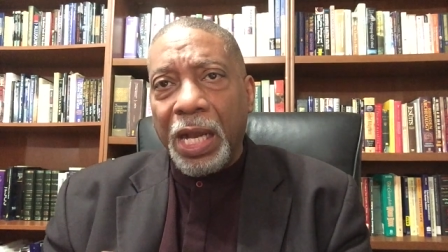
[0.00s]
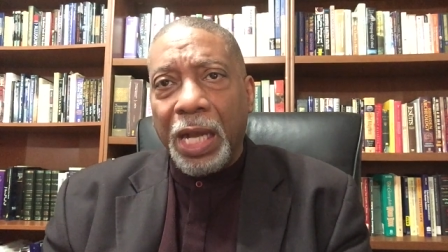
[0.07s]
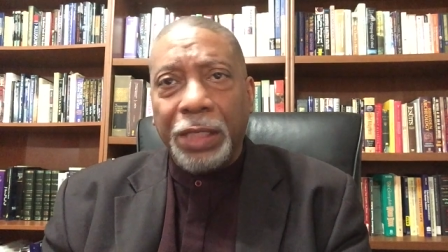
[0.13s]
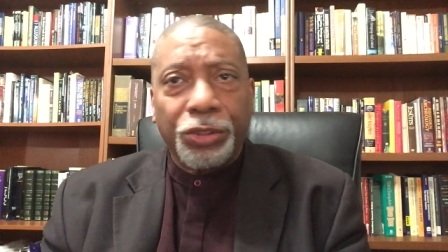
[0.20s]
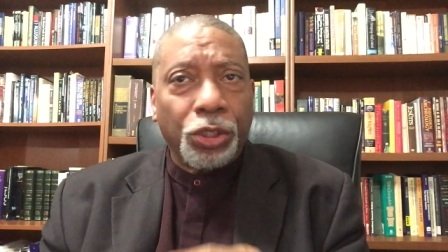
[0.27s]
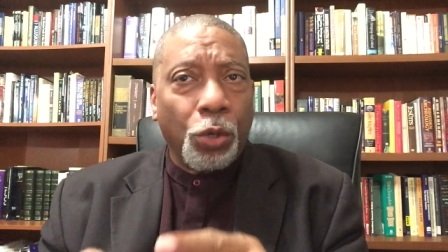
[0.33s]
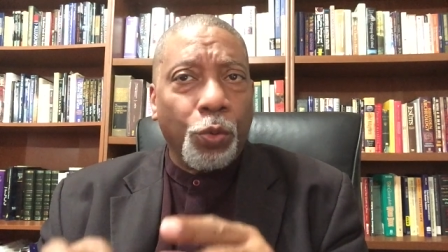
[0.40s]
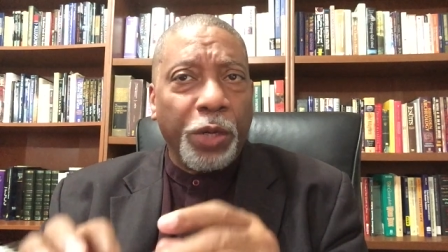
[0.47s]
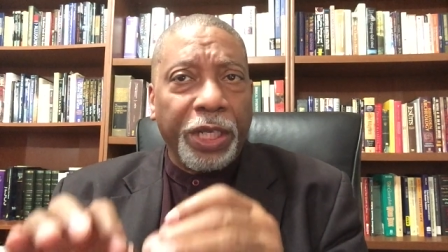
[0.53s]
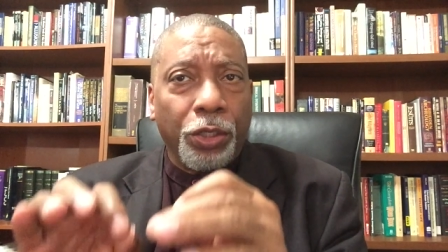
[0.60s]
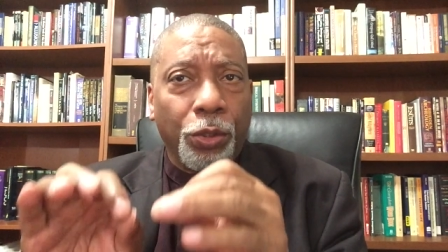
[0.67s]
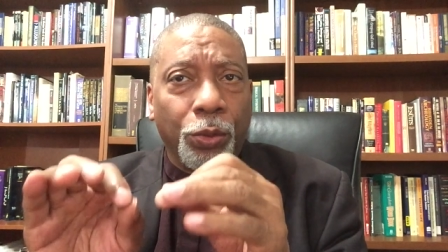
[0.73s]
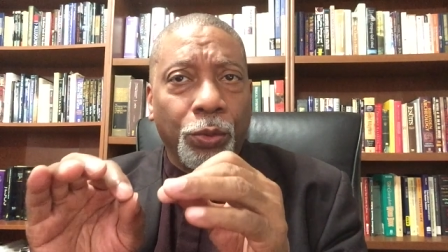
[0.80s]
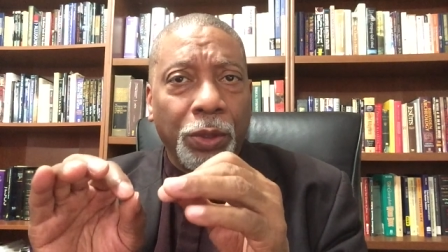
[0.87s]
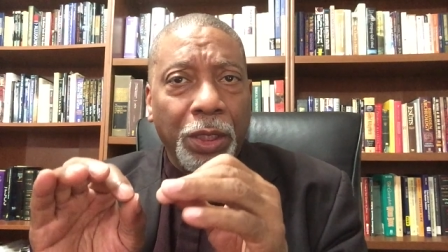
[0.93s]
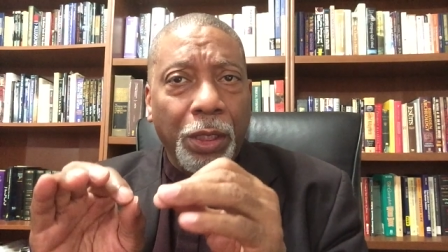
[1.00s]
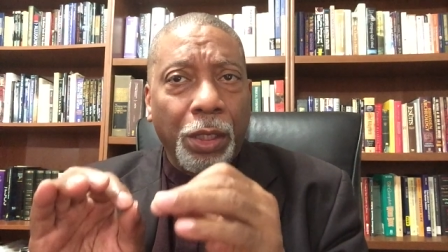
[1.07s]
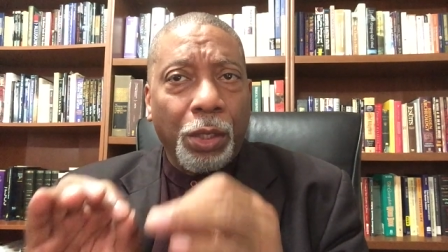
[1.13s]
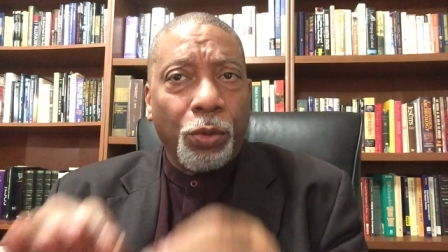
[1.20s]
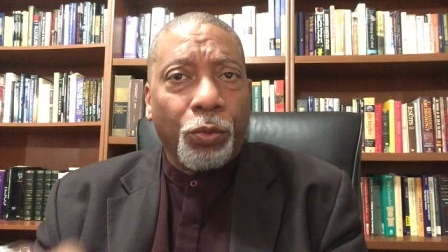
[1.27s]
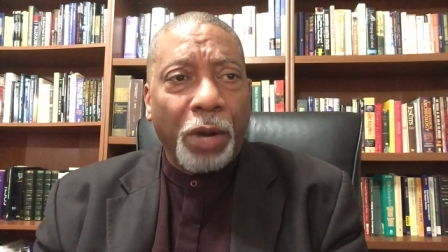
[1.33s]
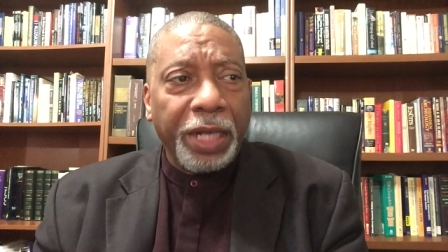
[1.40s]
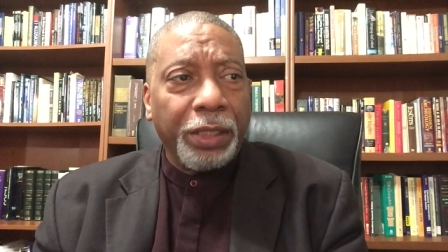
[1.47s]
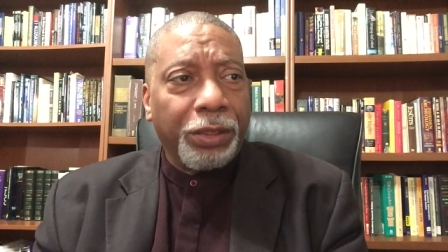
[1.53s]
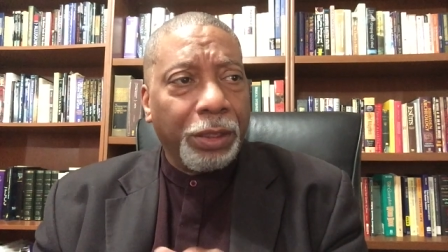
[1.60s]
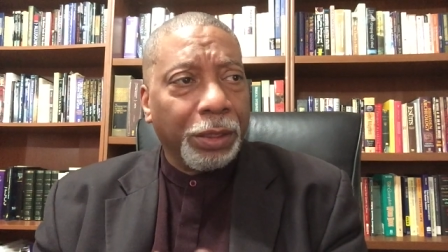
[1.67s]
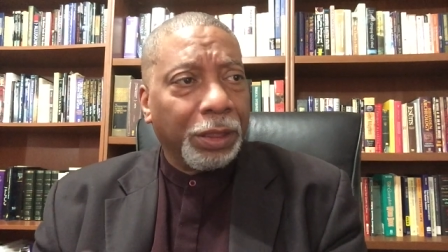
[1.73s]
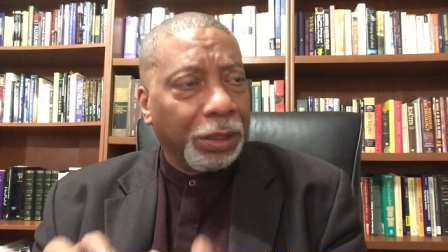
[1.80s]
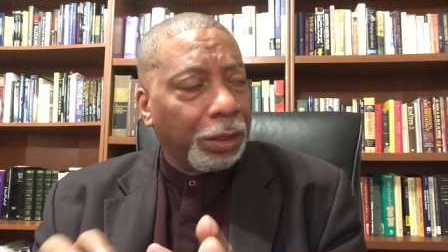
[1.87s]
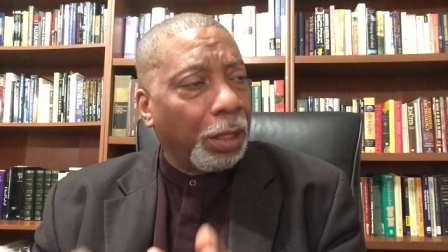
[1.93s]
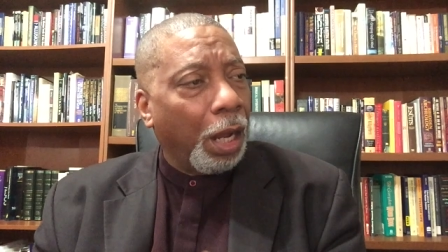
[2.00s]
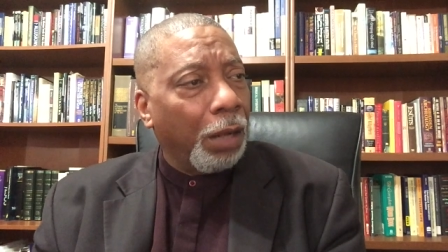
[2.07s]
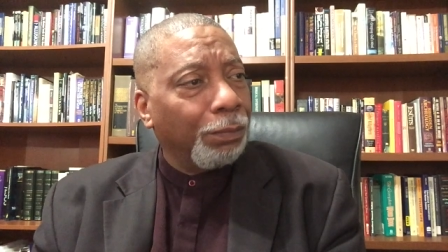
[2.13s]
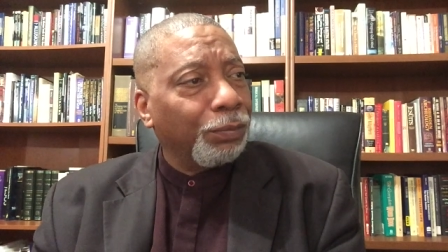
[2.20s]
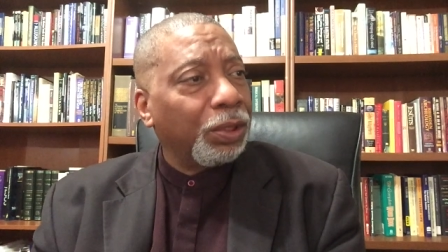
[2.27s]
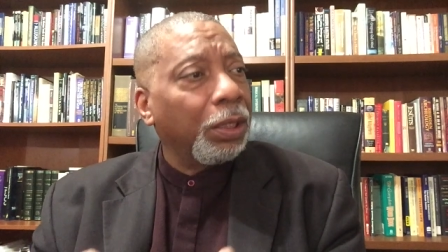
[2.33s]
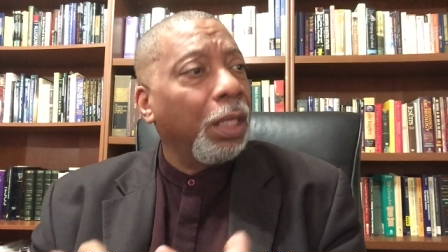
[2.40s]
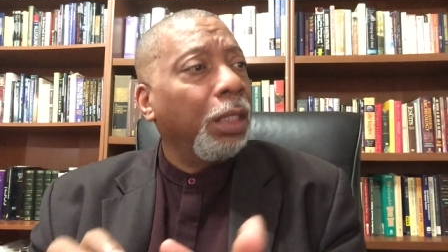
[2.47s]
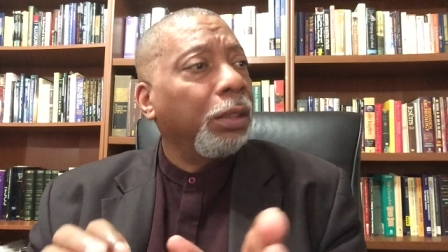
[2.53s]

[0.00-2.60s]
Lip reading: And so we go right to the Psalms.